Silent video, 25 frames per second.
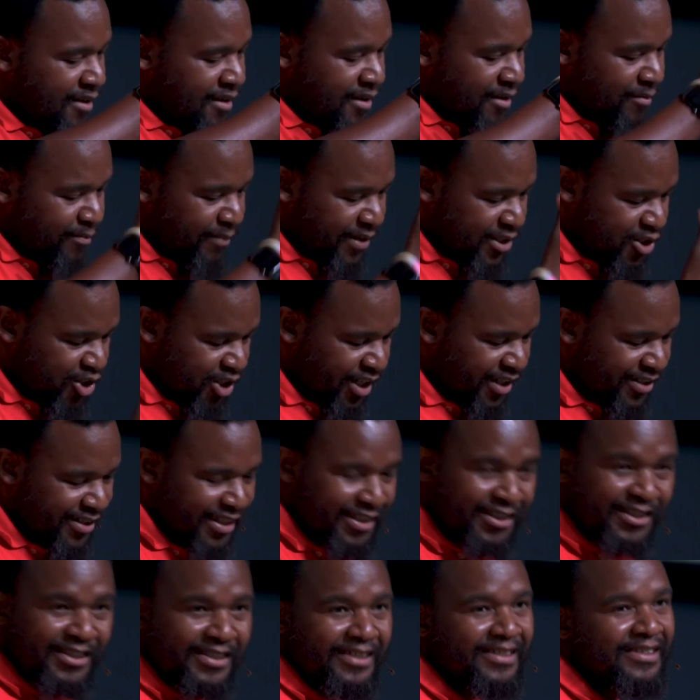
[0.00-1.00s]
But
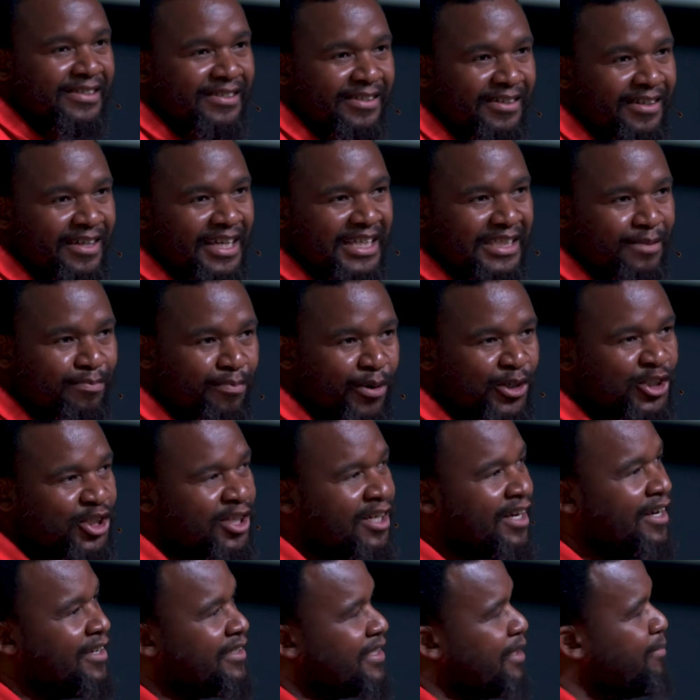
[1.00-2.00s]
Jesus is
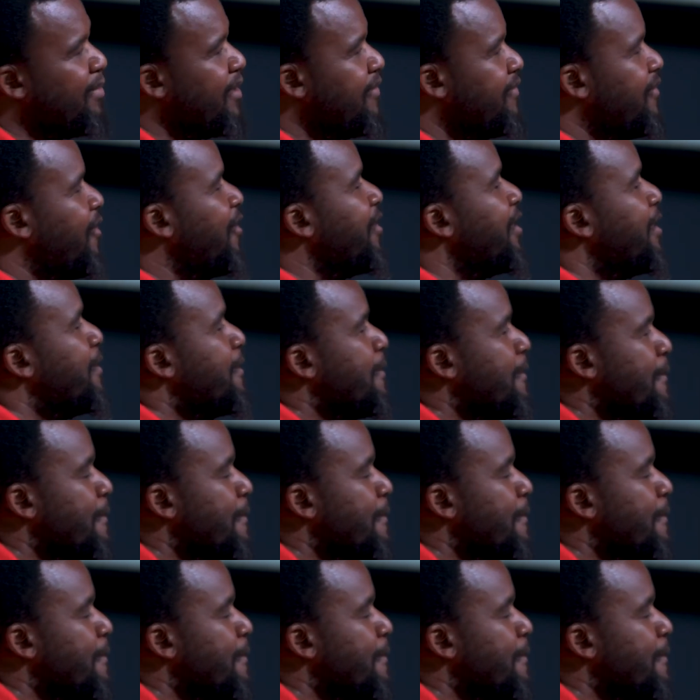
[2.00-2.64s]
pushing us a bit further.